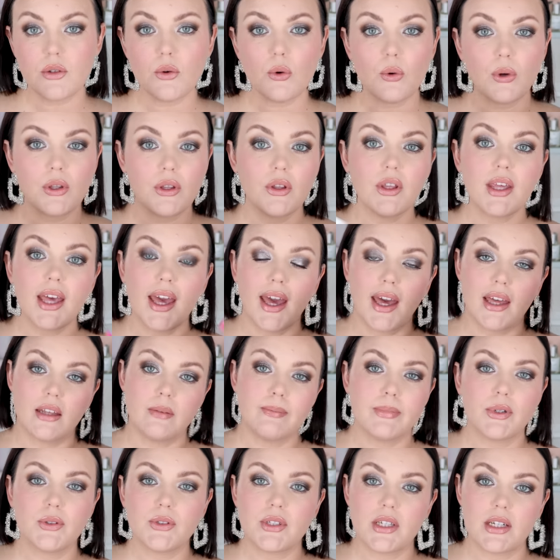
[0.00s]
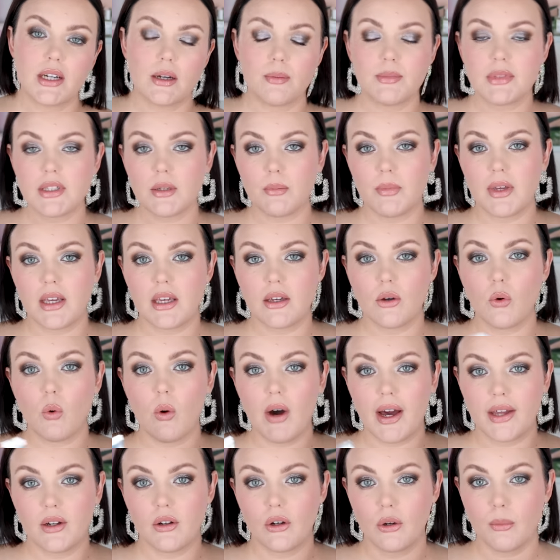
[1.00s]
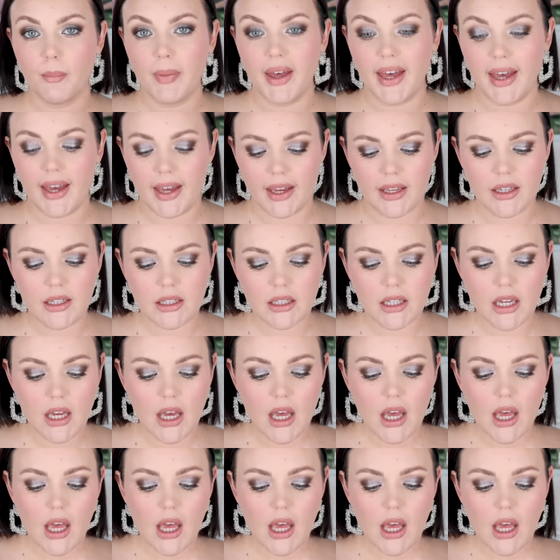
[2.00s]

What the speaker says: or you can build it up to be quite opaque.